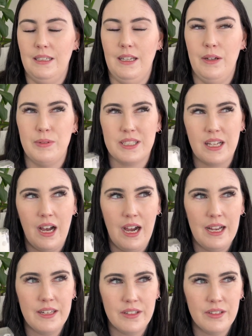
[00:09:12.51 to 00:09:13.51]
it was
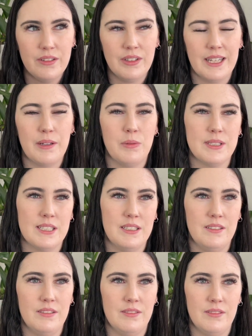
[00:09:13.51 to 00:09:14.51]
kind of like, it wasn't,